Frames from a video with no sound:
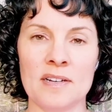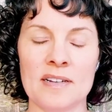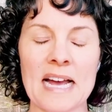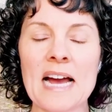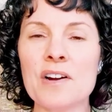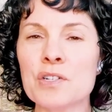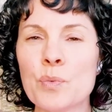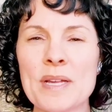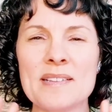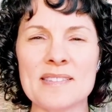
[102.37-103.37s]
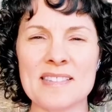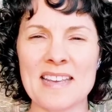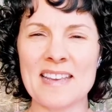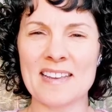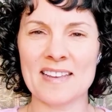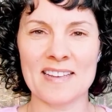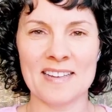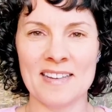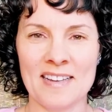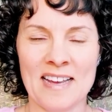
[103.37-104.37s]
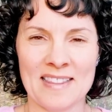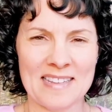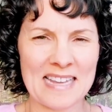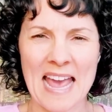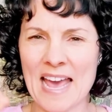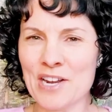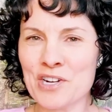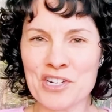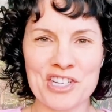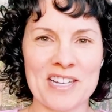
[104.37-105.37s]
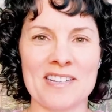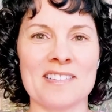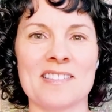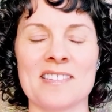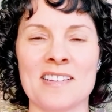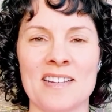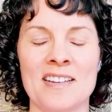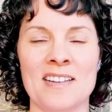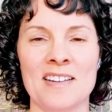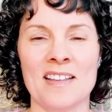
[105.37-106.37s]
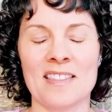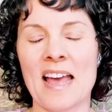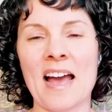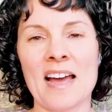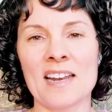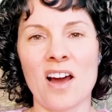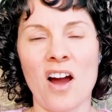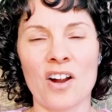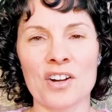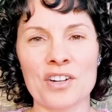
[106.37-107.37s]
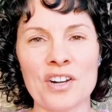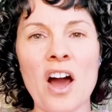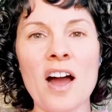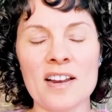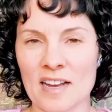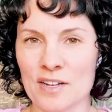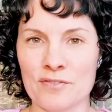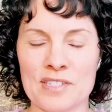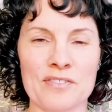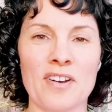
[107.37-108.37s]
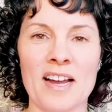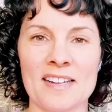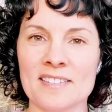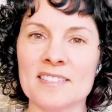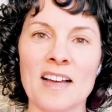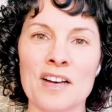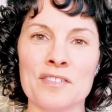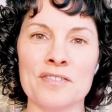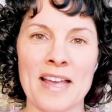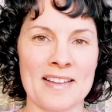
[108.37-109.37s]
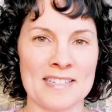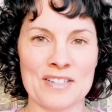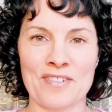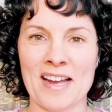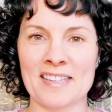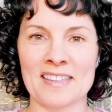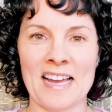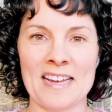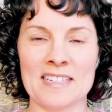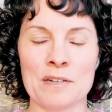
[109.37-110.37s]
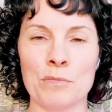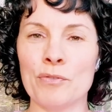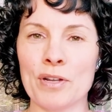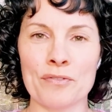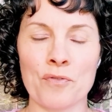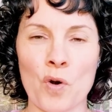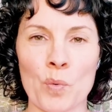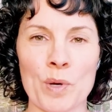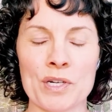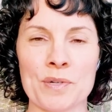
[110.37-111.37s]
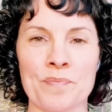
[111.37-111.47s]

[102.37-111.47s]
How do we see these energies that are not of divine love and divine light moving forward?